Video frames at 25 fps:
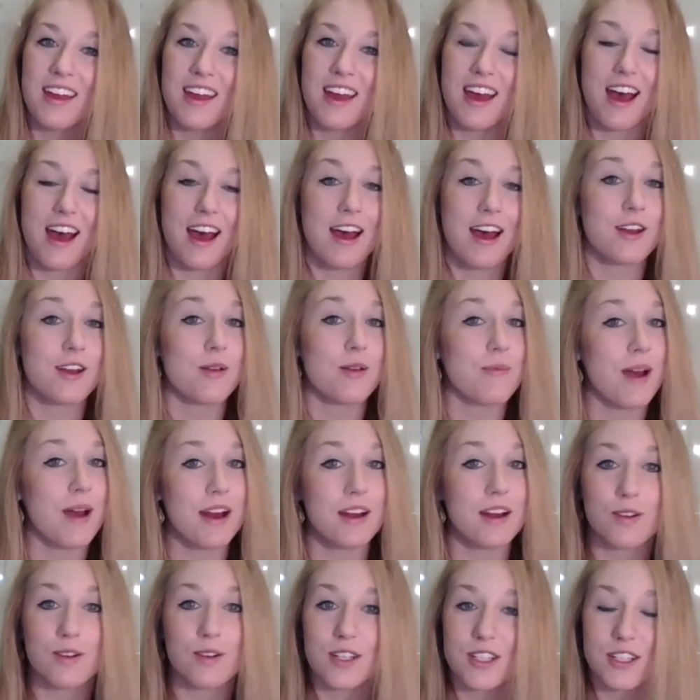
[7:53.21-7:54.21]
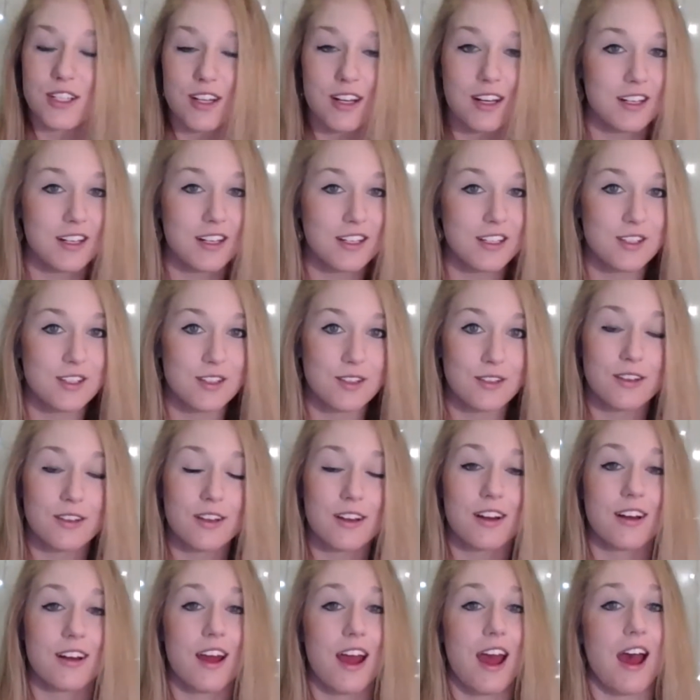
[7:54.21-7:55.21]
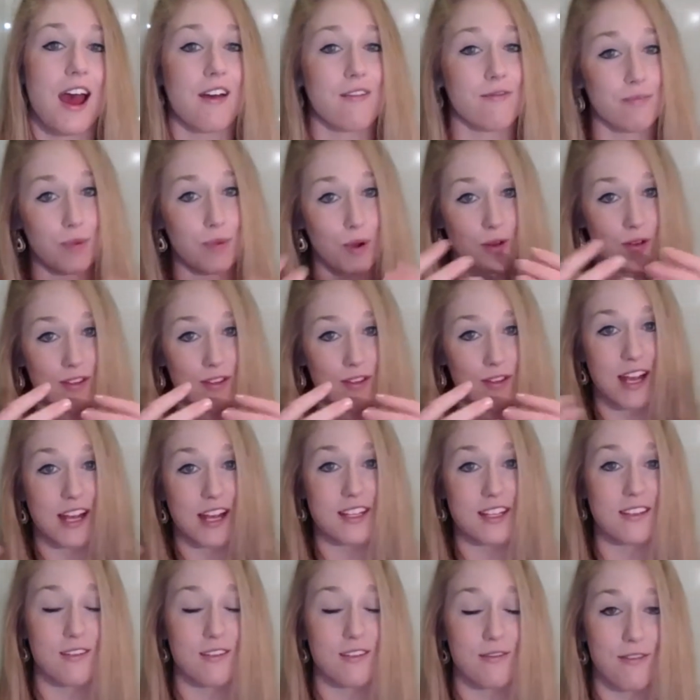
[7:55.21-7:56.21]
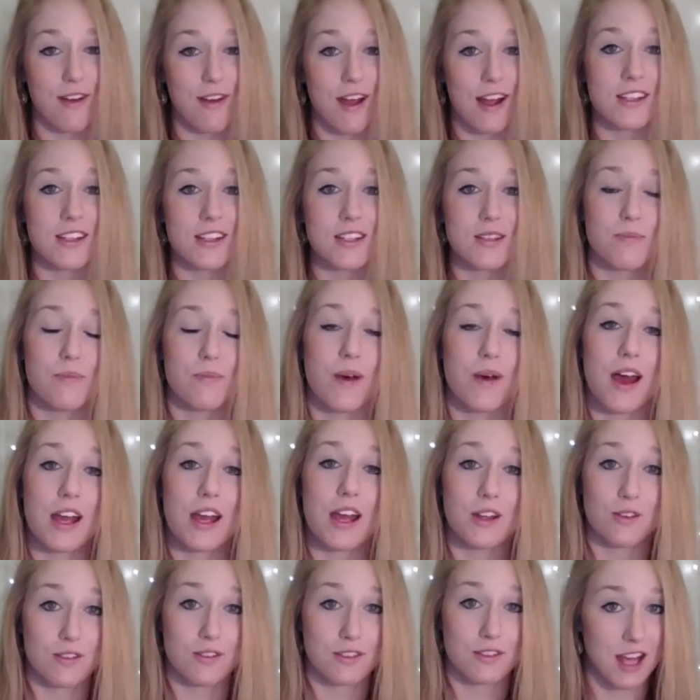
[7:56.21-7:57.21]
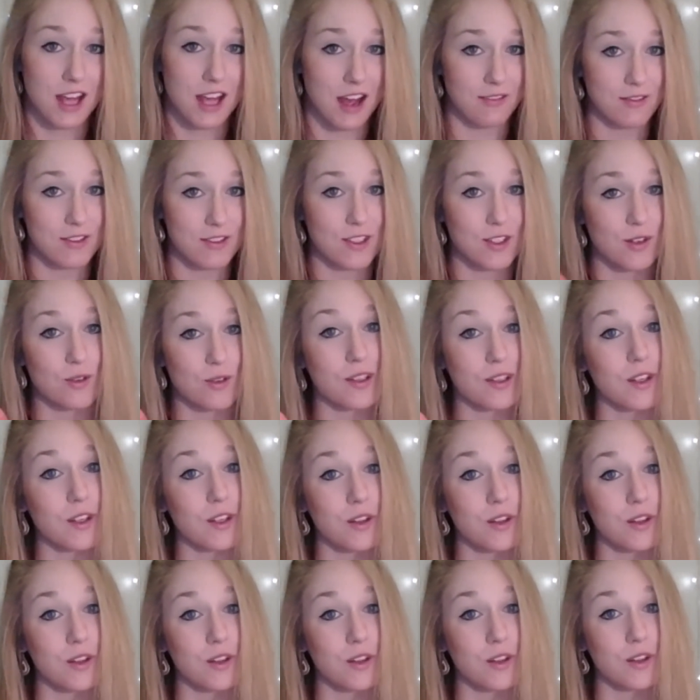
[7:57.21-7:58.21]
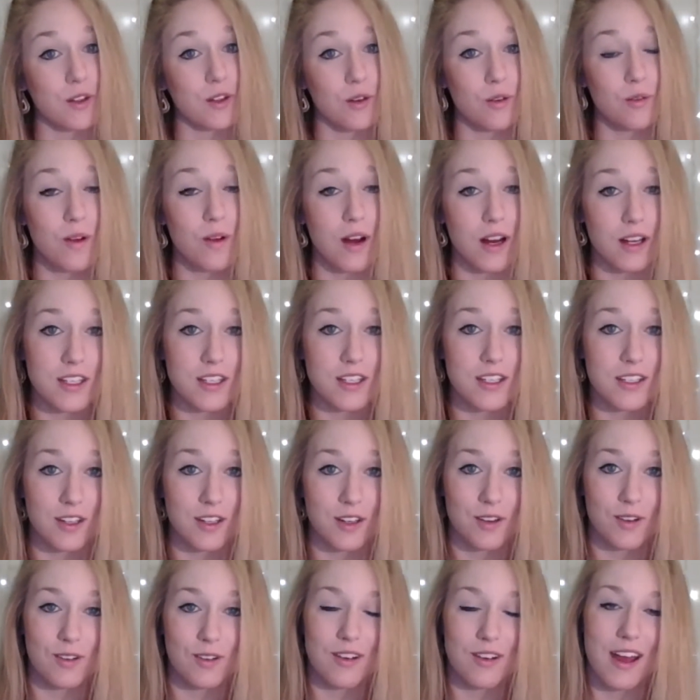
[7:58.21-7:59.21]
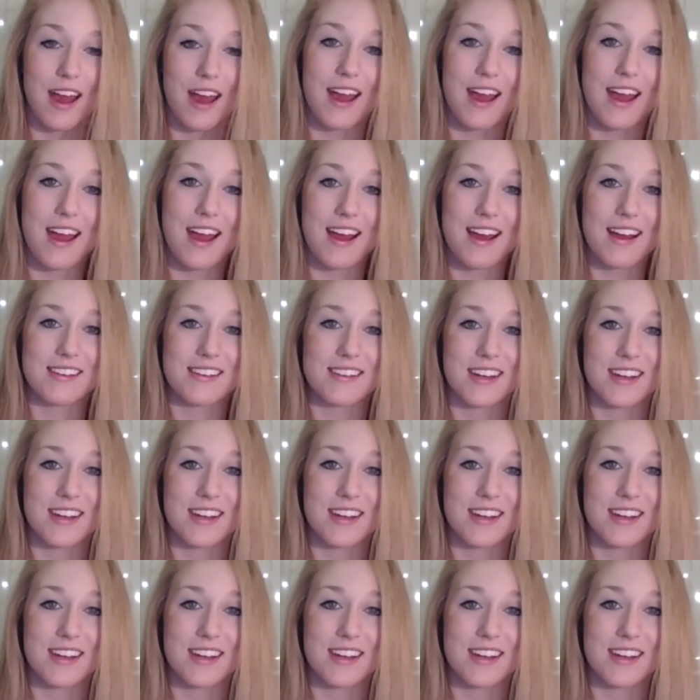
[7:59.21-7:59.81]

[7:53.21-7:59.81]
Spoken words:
No matter what you're going to do, you're going to have both sides of the fence, but you just have to do what you want to do, and